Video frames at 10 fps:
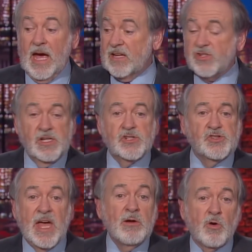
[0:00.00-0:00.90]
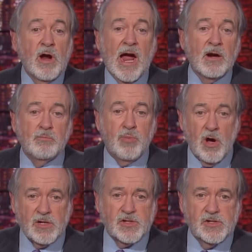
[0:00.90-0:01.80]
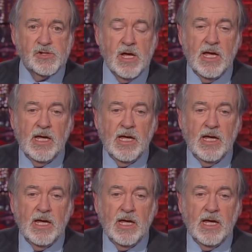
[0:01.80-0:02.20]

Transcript: And since they were our bosses,